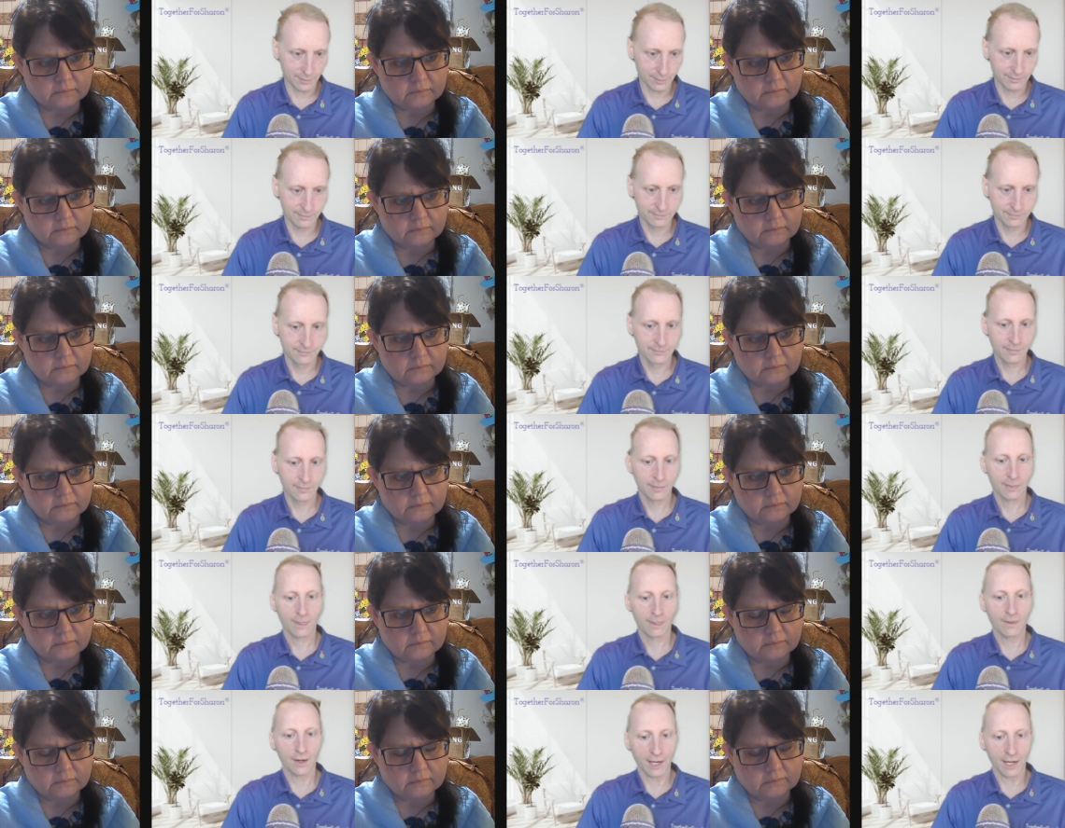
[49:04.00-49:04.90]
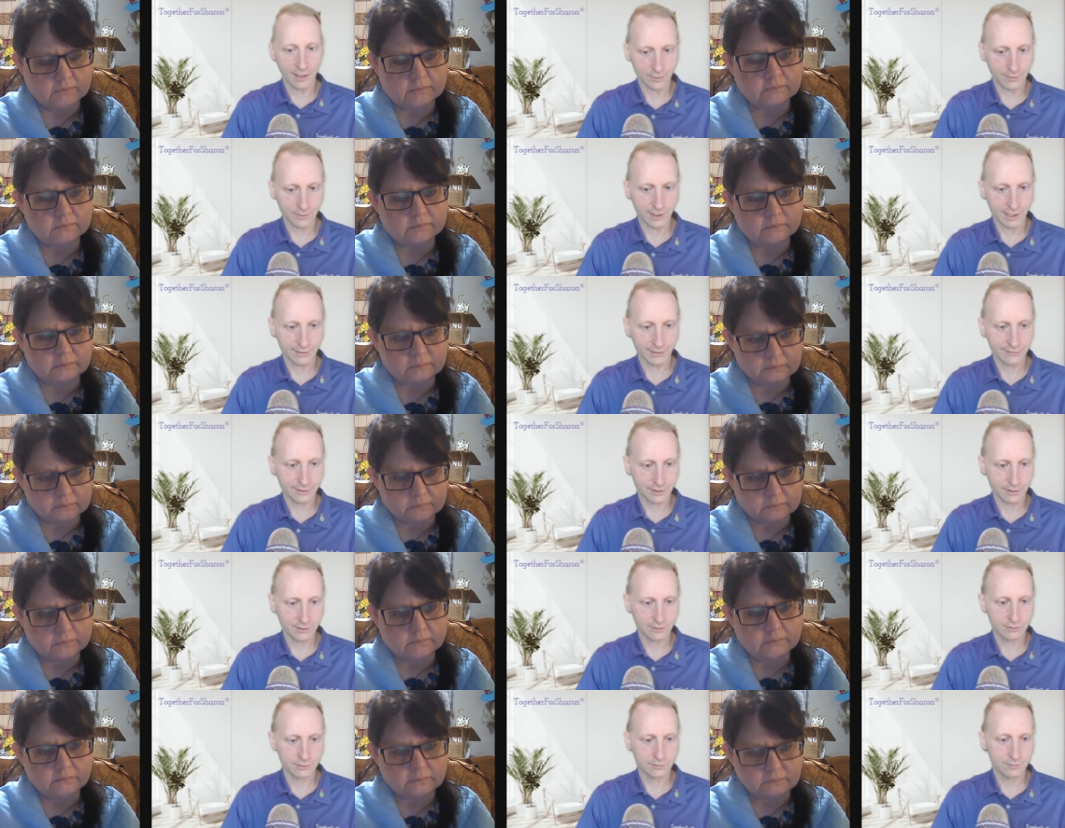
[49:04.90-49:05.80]
Speaker 1: him, anyone out
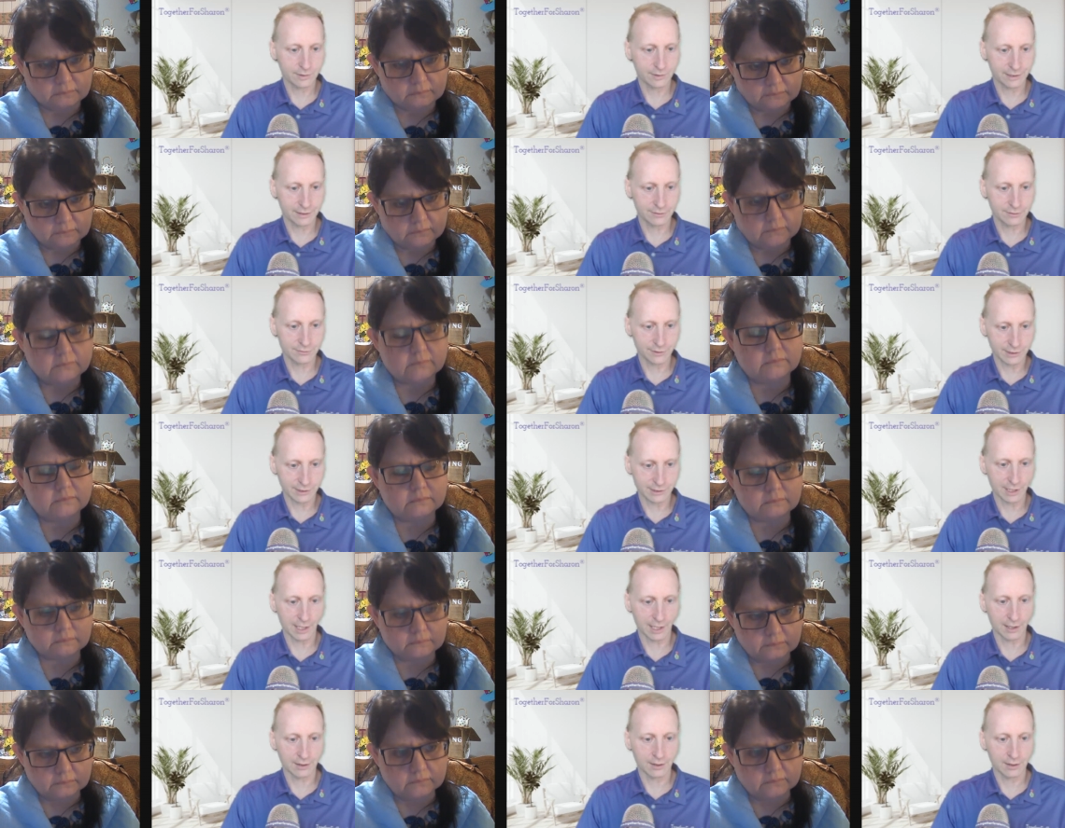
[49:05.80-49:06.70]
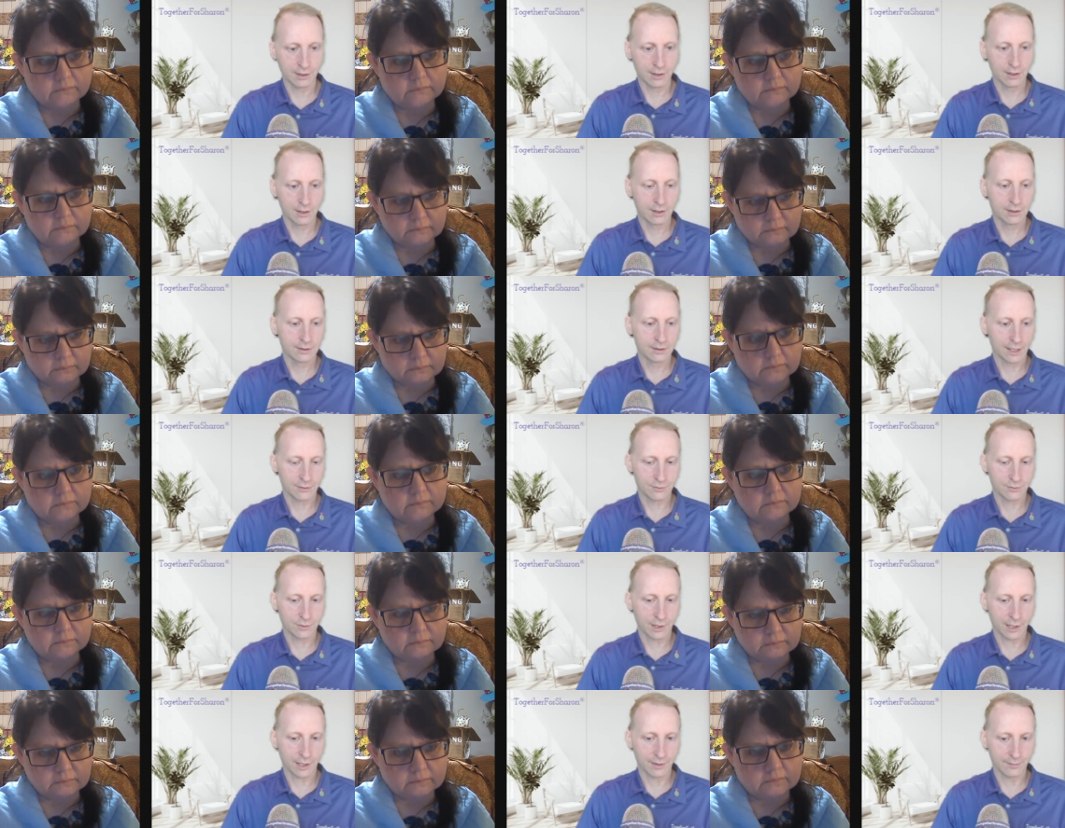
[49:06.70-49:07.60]
there, please reach out. That's
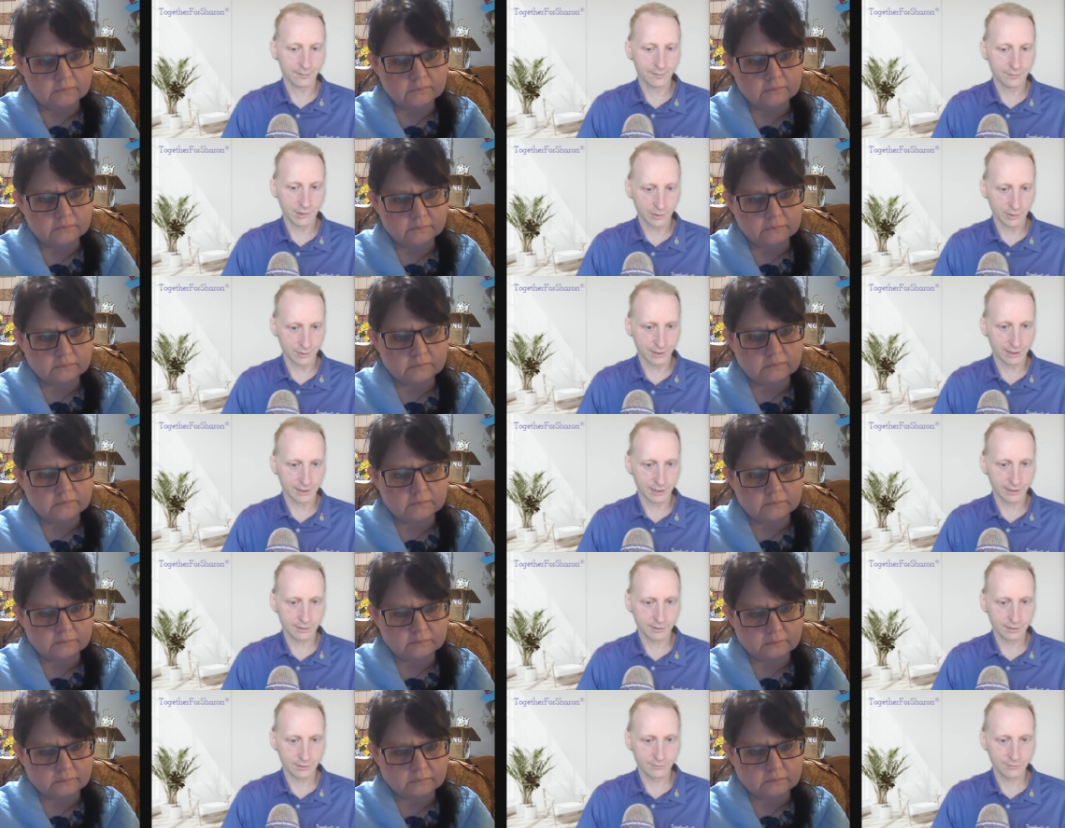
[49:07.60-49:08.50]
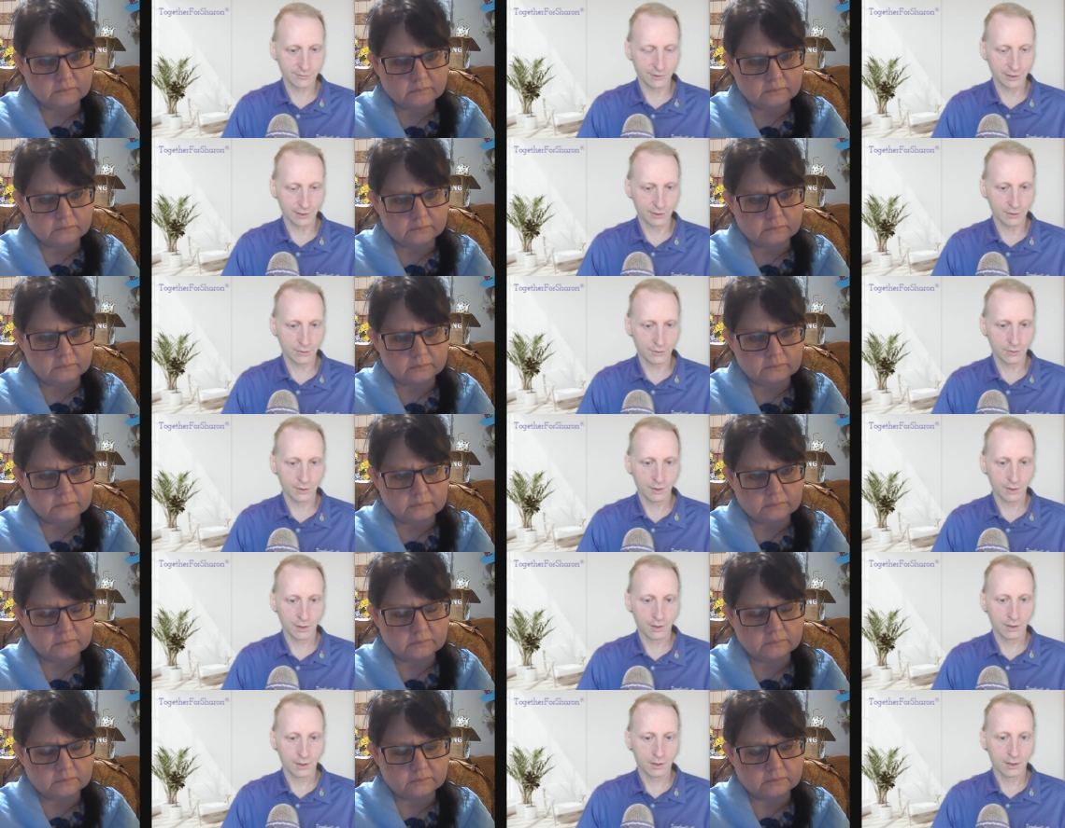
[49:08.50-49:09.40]
why I'm doing this for you,
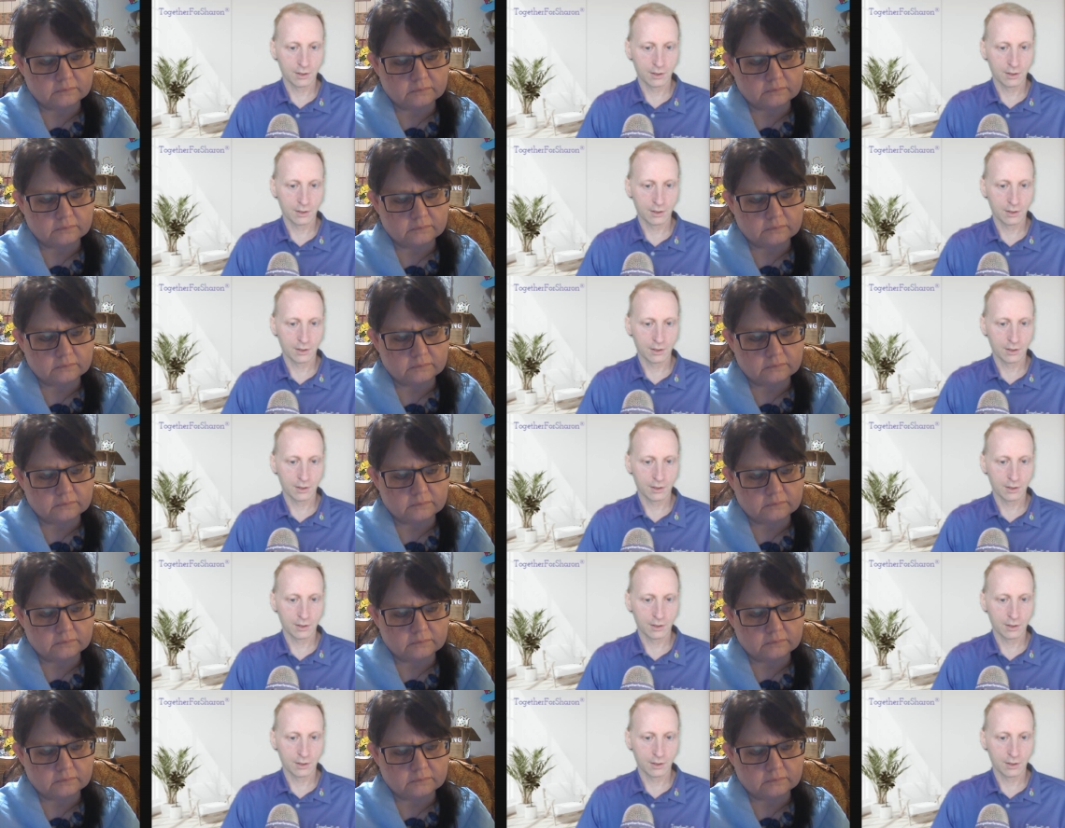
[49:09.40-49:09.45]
